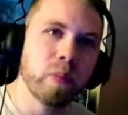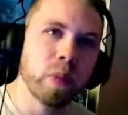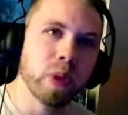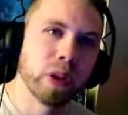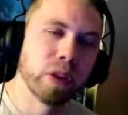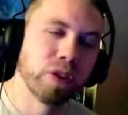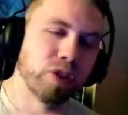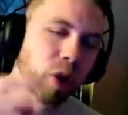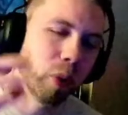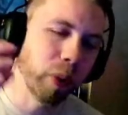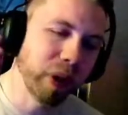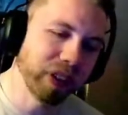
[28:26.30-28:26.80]

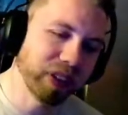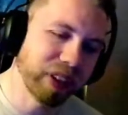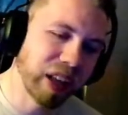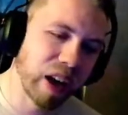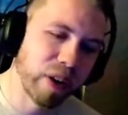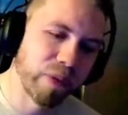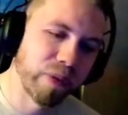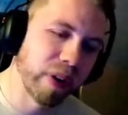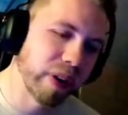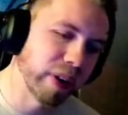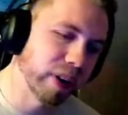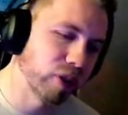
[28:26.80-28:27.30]
Sony's got a
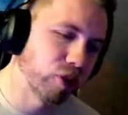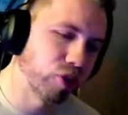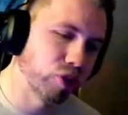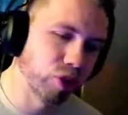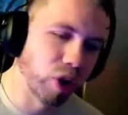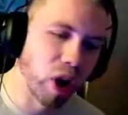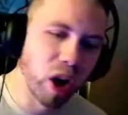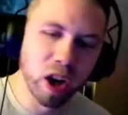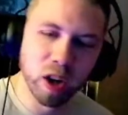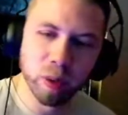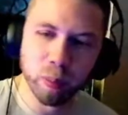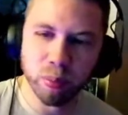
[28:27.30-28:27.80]
very
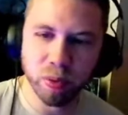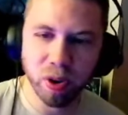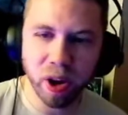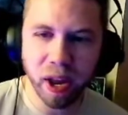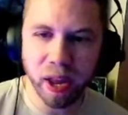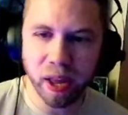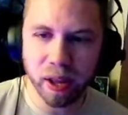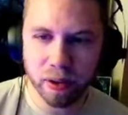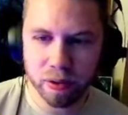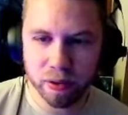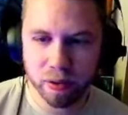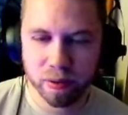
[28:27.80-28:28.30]
strong
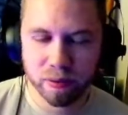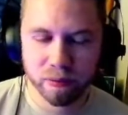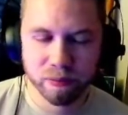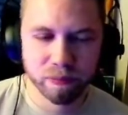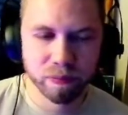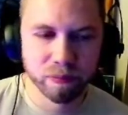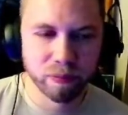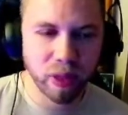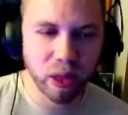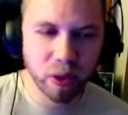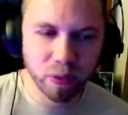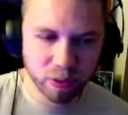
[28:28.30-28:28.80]
brand.
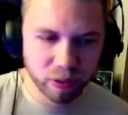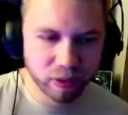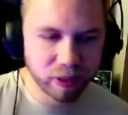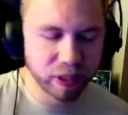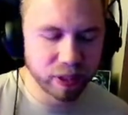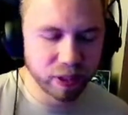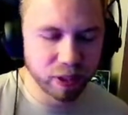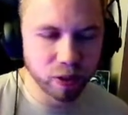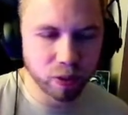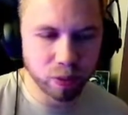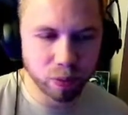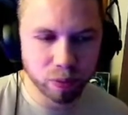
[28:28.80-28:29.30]
They really
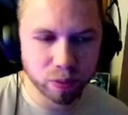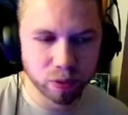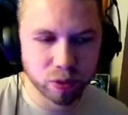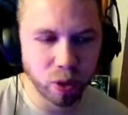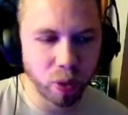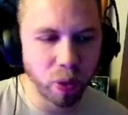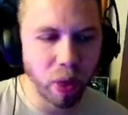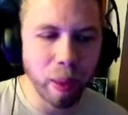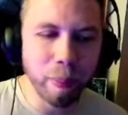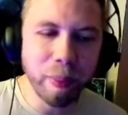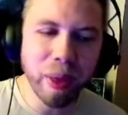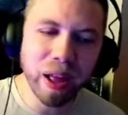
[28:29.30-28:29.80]
do.
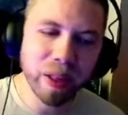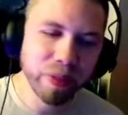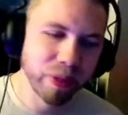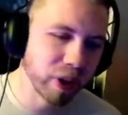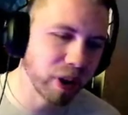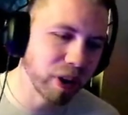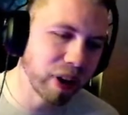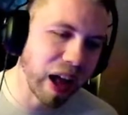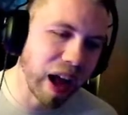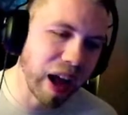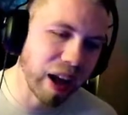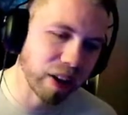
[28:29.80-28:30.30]
So I'm not.
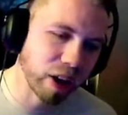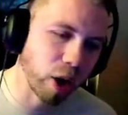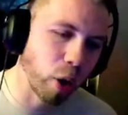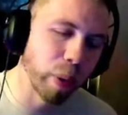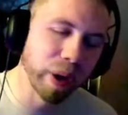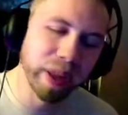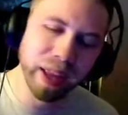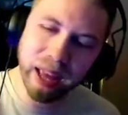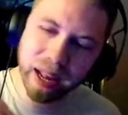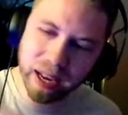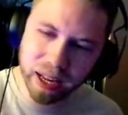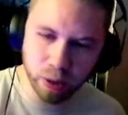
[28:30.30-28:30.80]
They're not
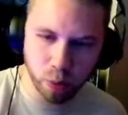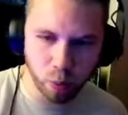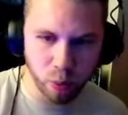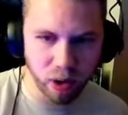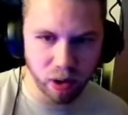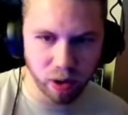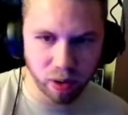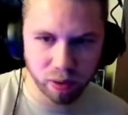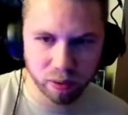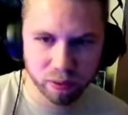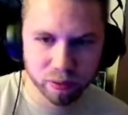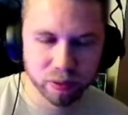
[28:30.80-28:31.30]
going
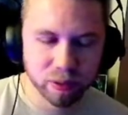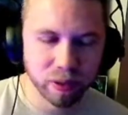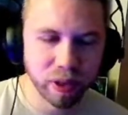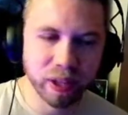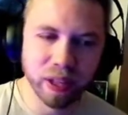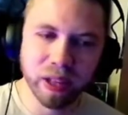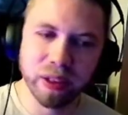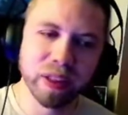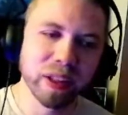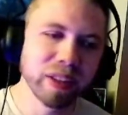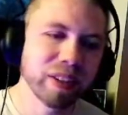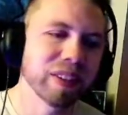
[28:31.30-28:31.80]
anywhere.
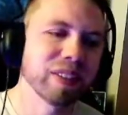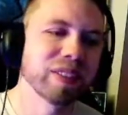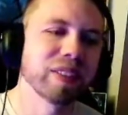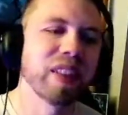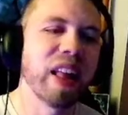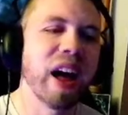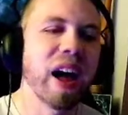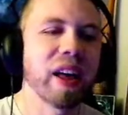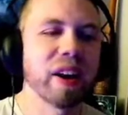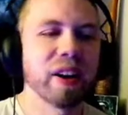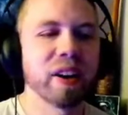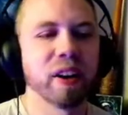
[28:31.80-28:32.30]
Like this is
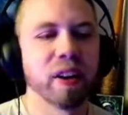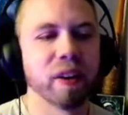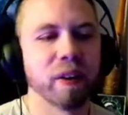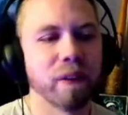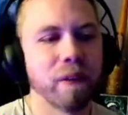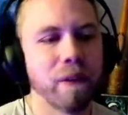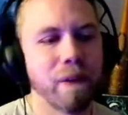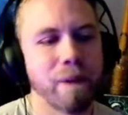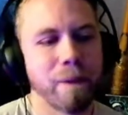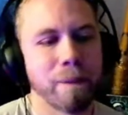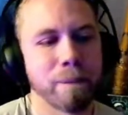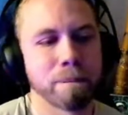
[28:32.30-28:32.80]
not a
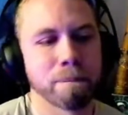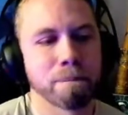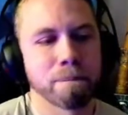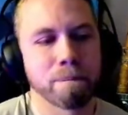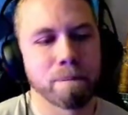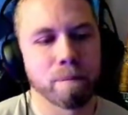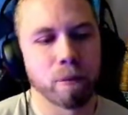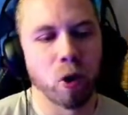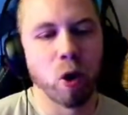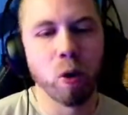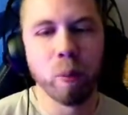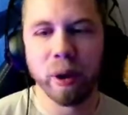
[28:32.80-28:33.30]

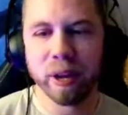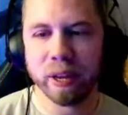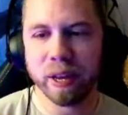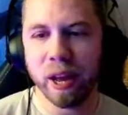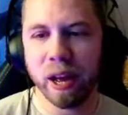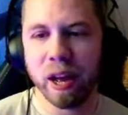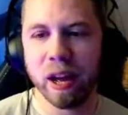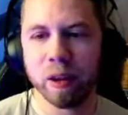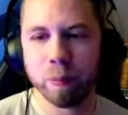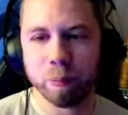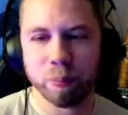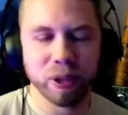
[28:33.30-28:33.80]
oh my
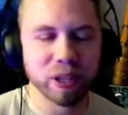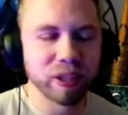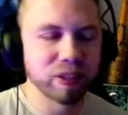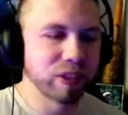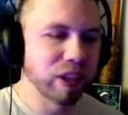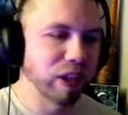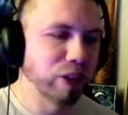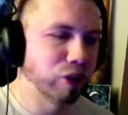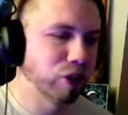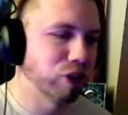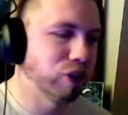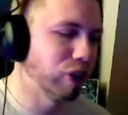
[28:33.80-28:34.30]
God,
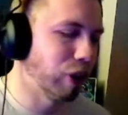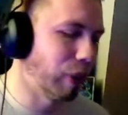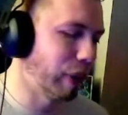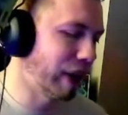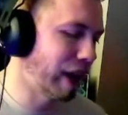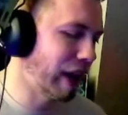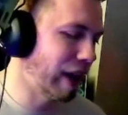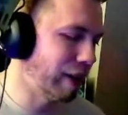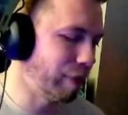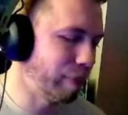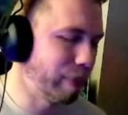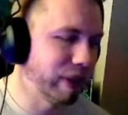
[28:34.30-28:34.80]
PlayStation's going
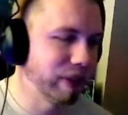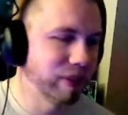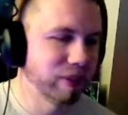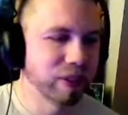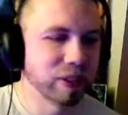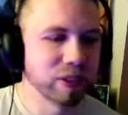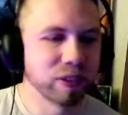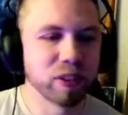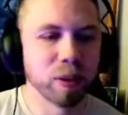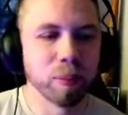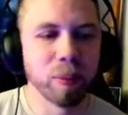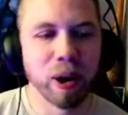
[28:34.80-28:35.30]
out of
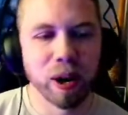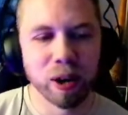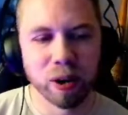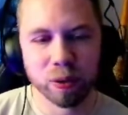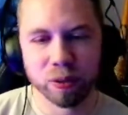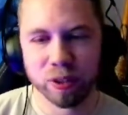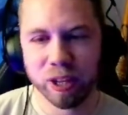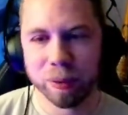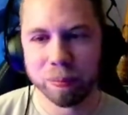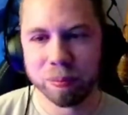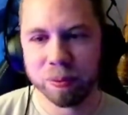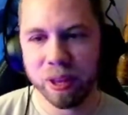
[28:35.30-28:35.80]
business tomorrow
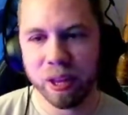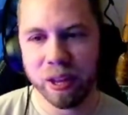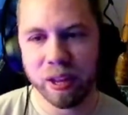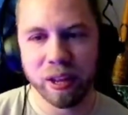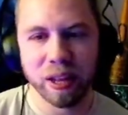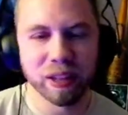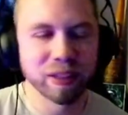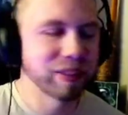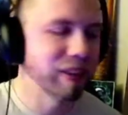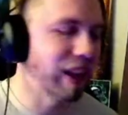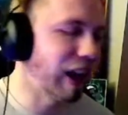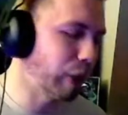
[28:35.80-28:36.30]
type thing.
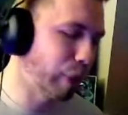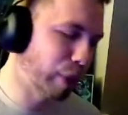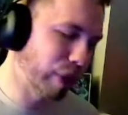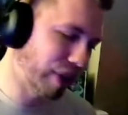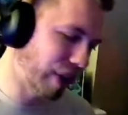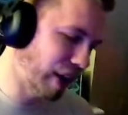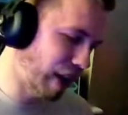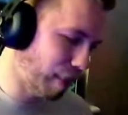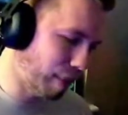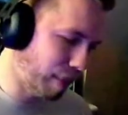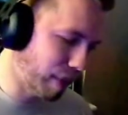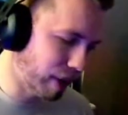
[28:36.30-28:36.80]
That's not what's
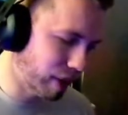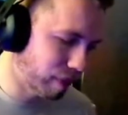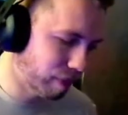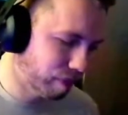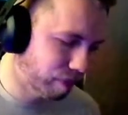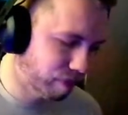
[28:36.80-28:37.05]
happening.